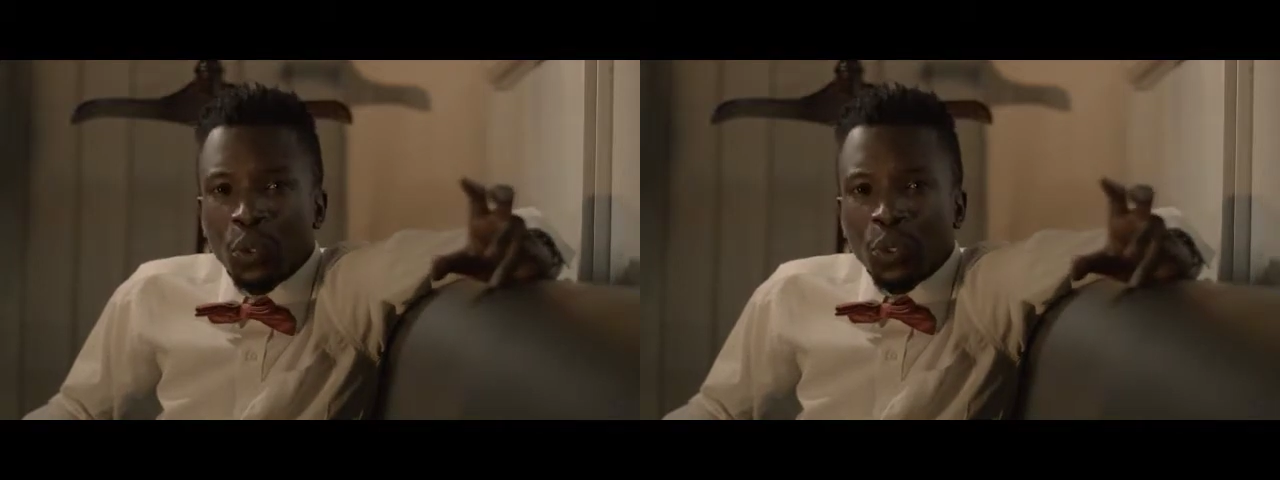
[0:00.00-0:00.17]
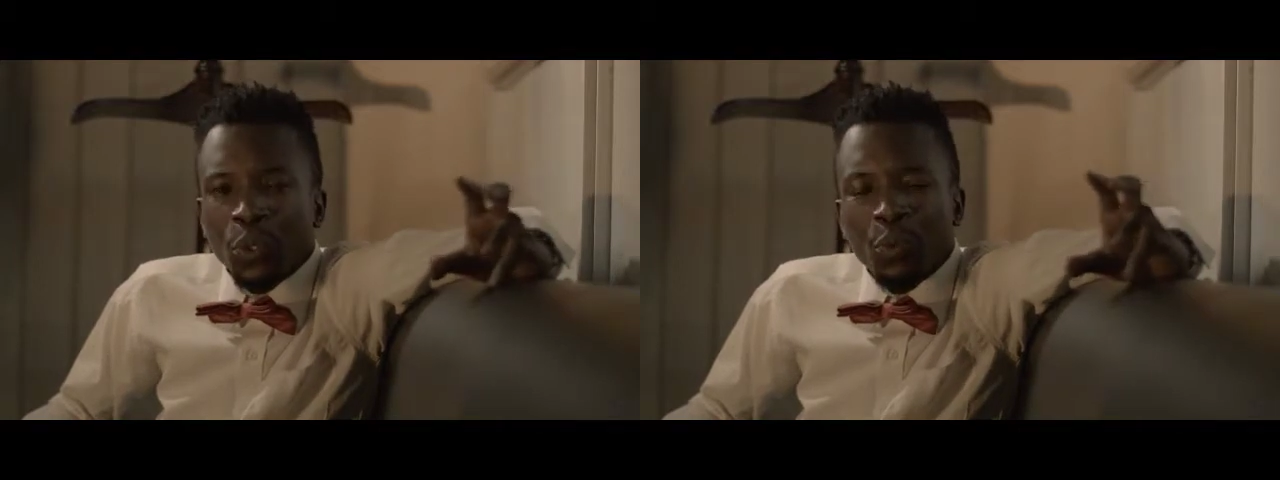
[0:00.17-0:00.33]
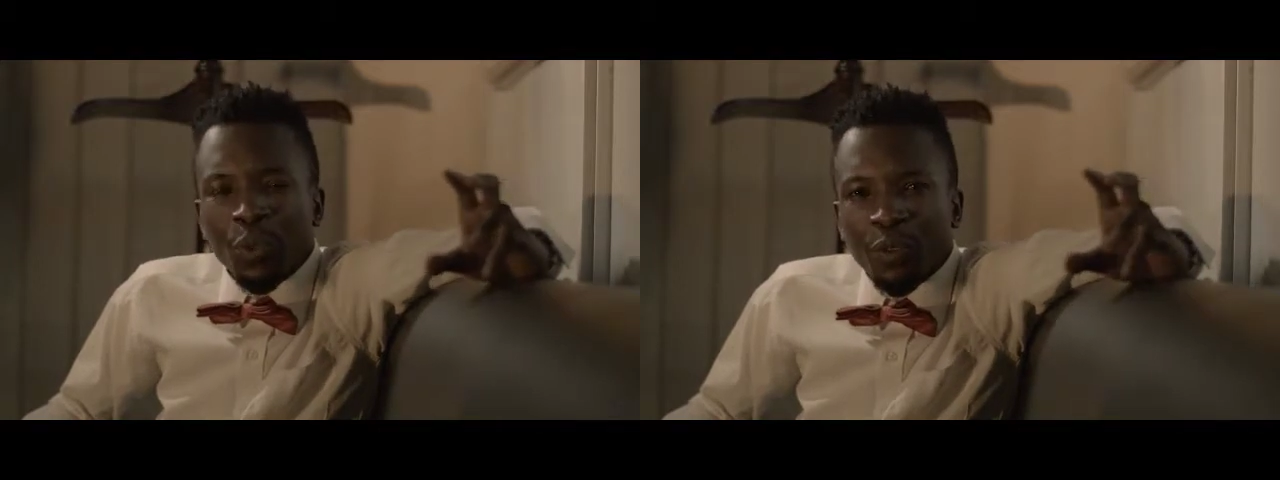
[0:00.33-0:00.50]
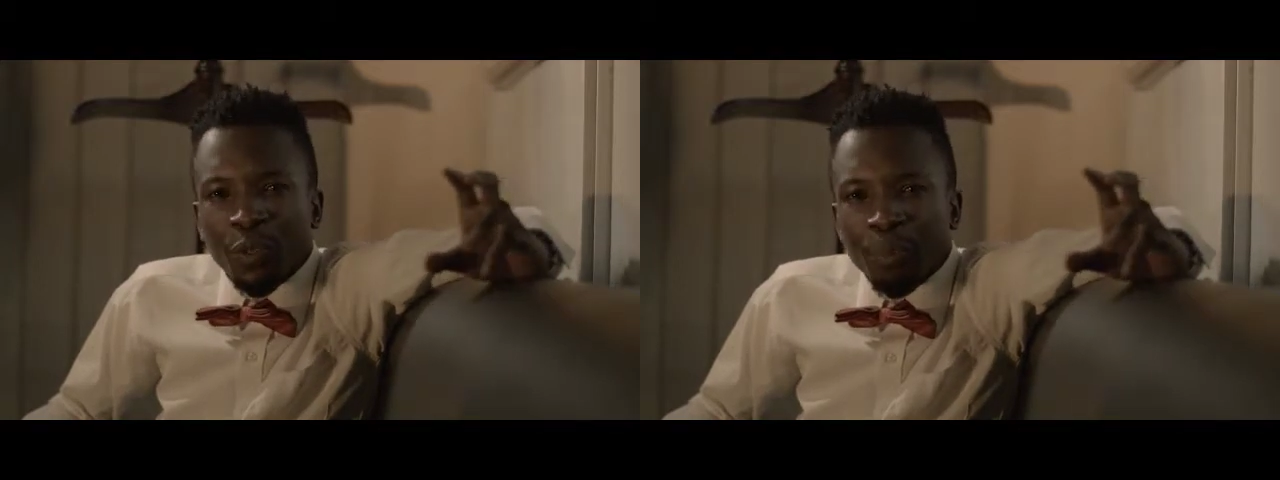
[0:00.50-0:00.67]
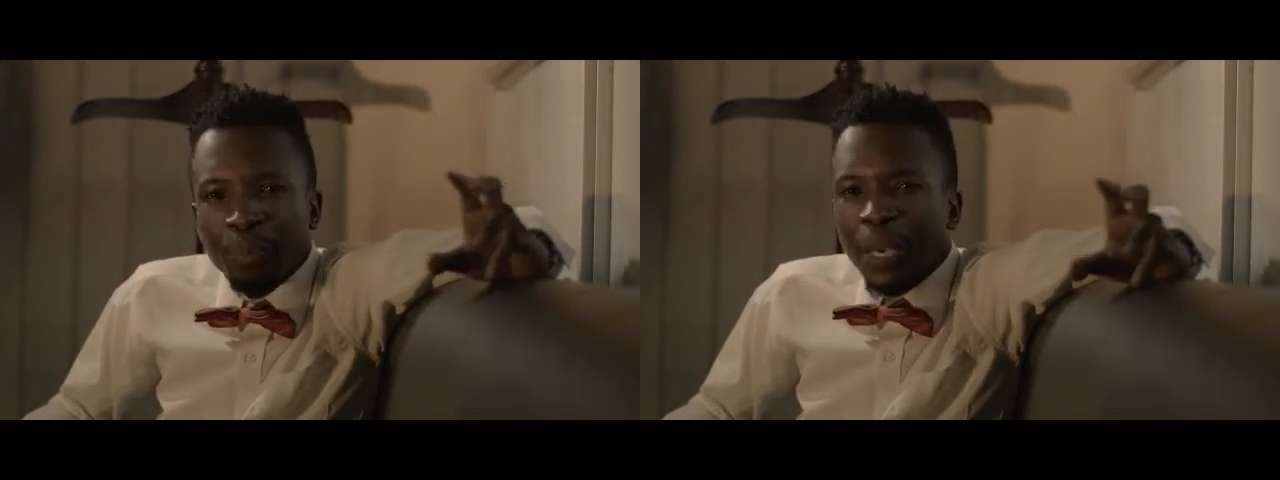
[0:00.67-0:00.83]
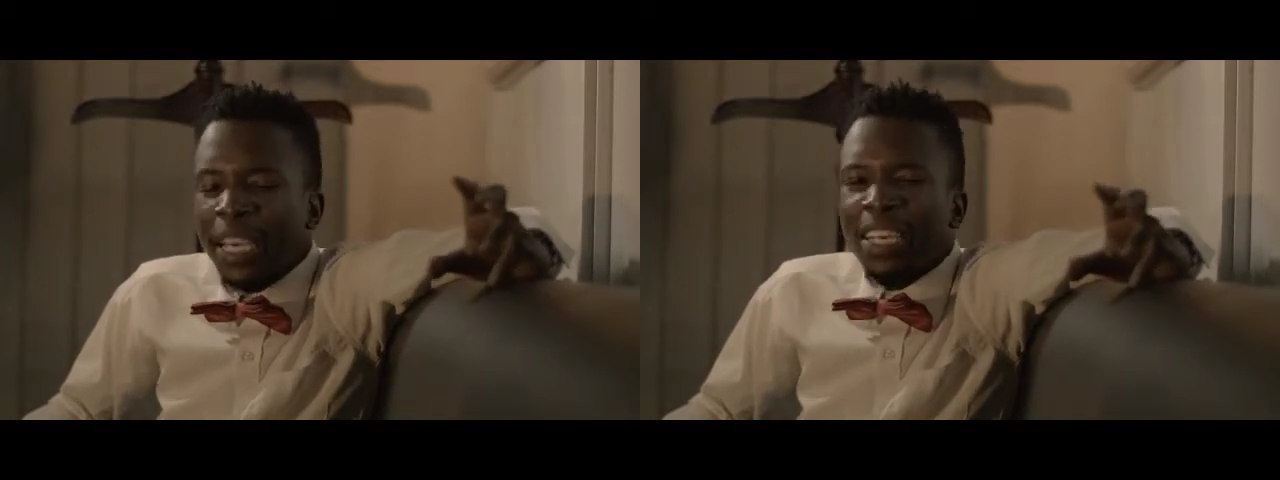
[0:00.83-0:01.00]
you will feel
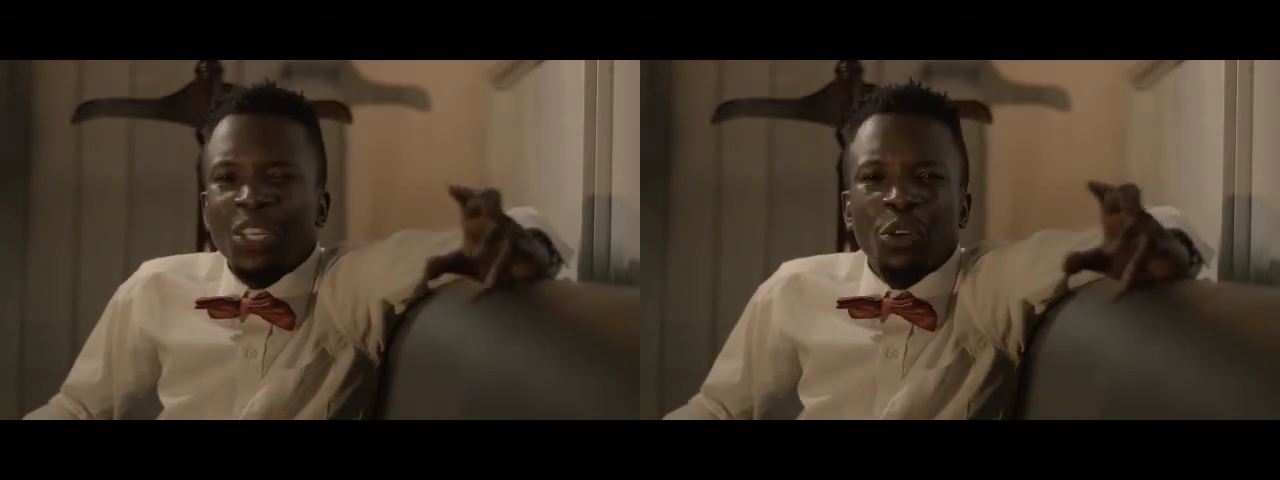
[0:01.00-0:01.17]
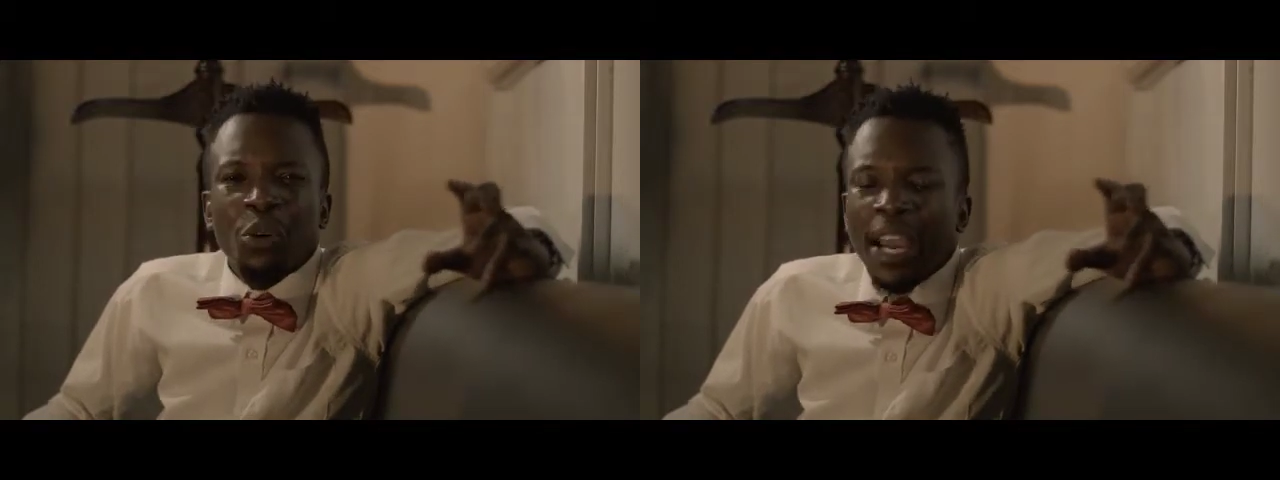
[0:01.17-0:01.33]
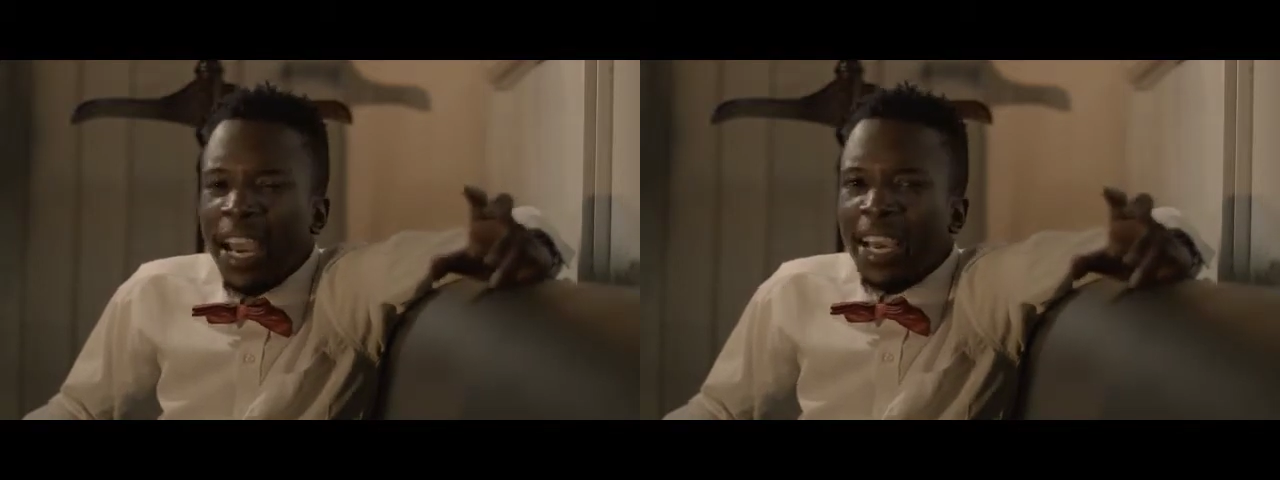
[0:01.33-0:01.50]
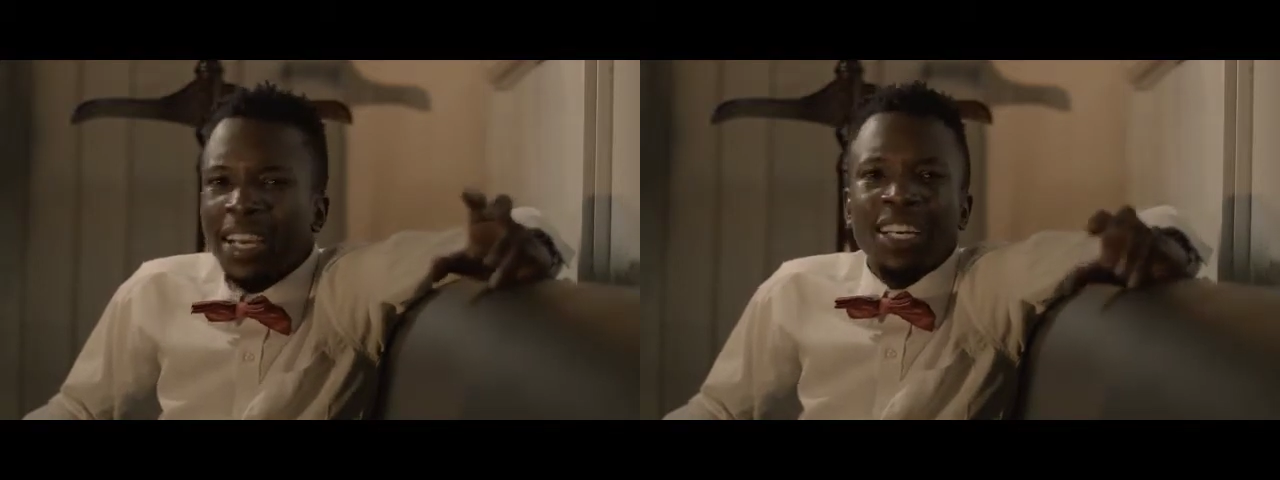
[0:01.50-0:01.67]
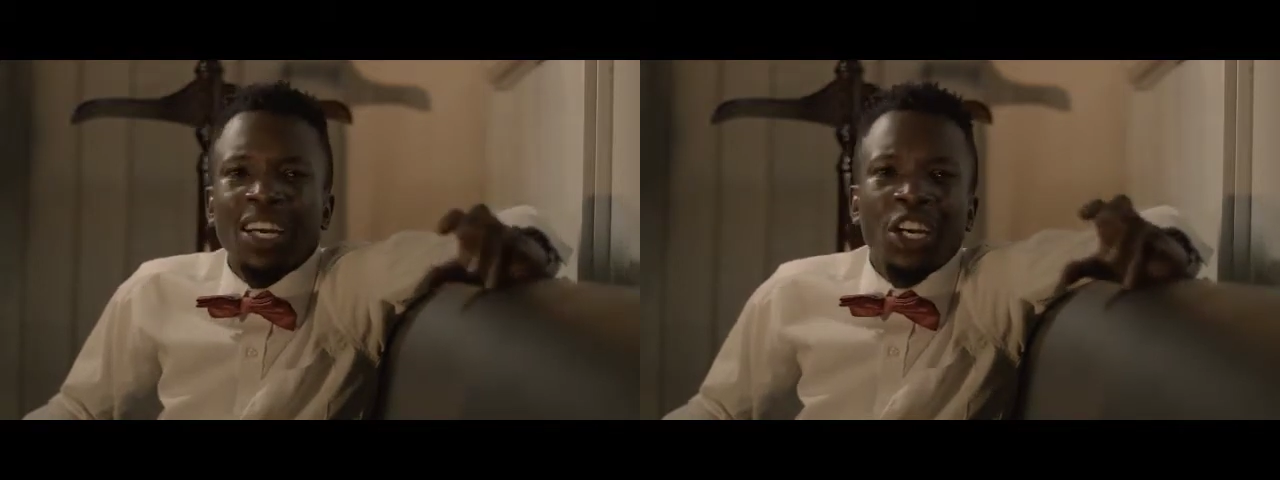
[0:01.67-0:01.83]
pain in your head,